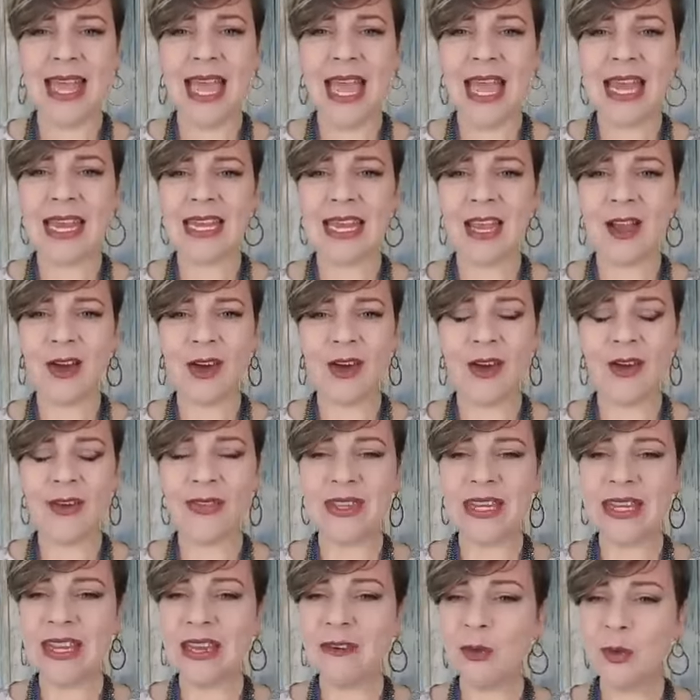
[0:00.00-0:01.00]
And y'all,
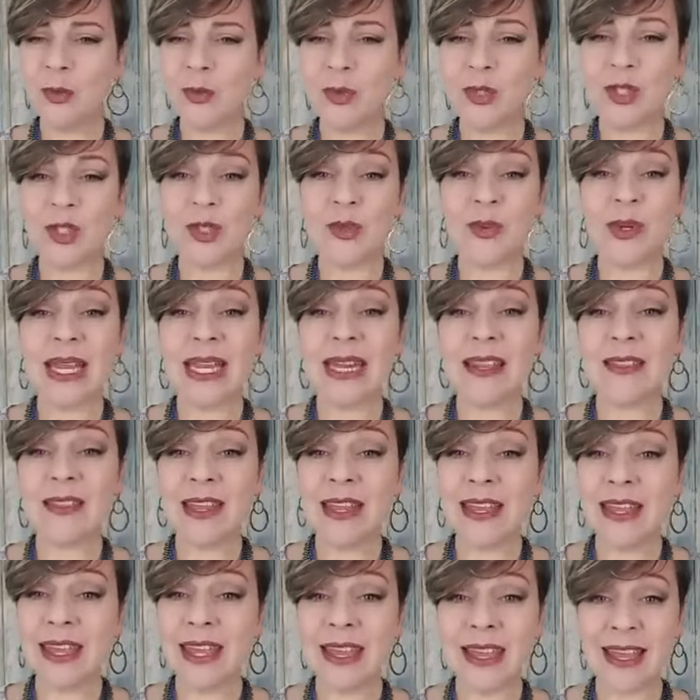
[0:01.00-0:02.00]
the devil will do
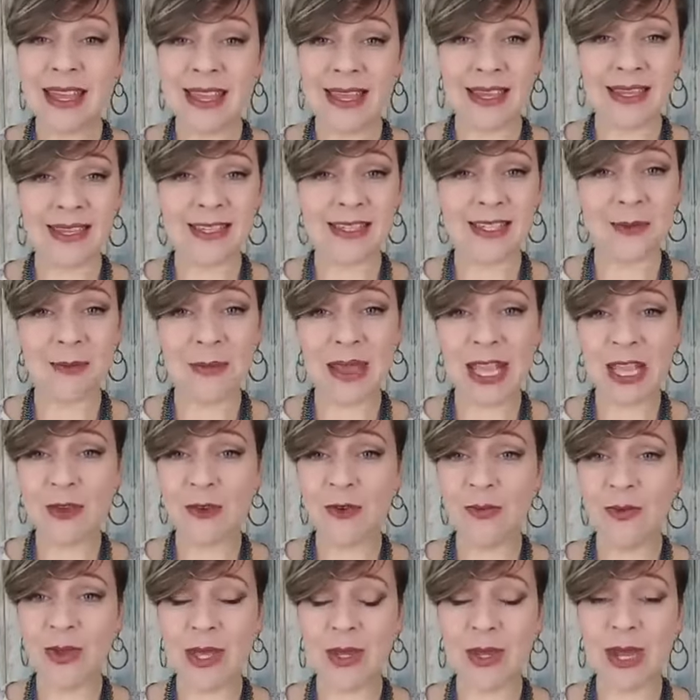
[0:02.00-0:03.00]
anything he can to make
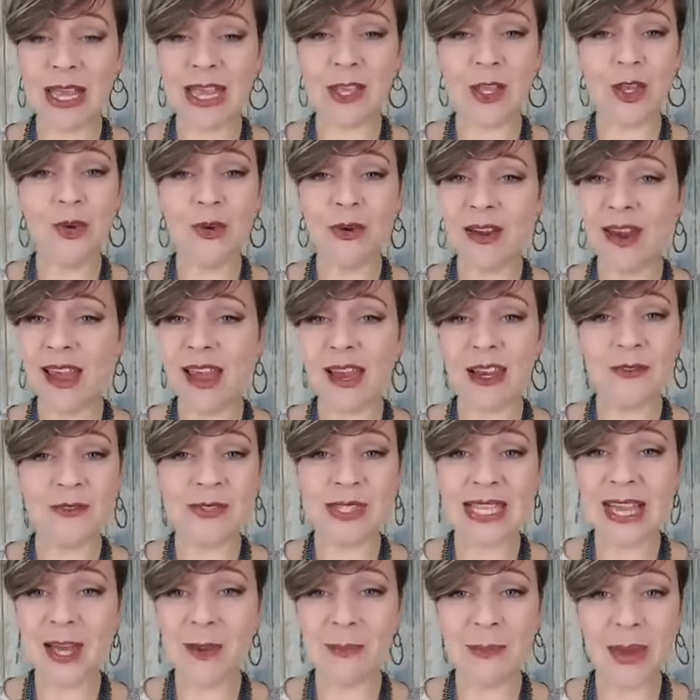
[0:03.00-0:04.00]
you feel like you are not of
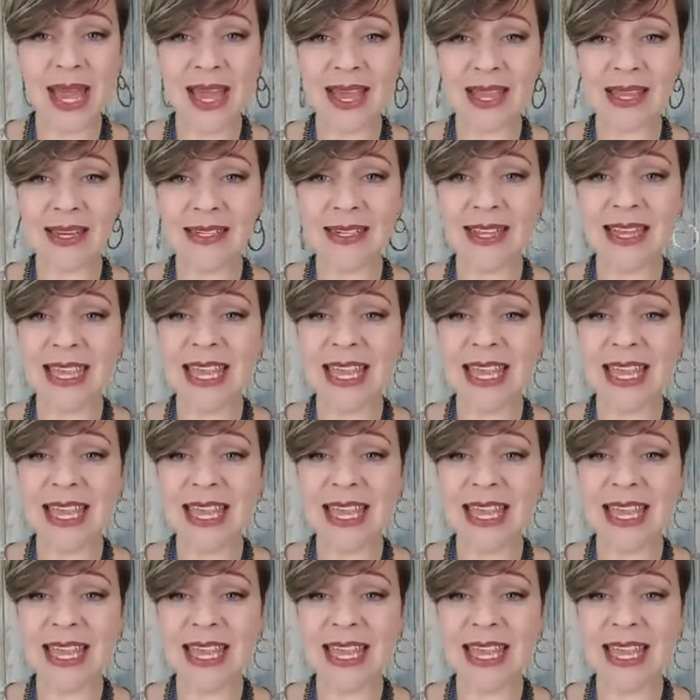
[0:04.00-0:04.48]
sound mind.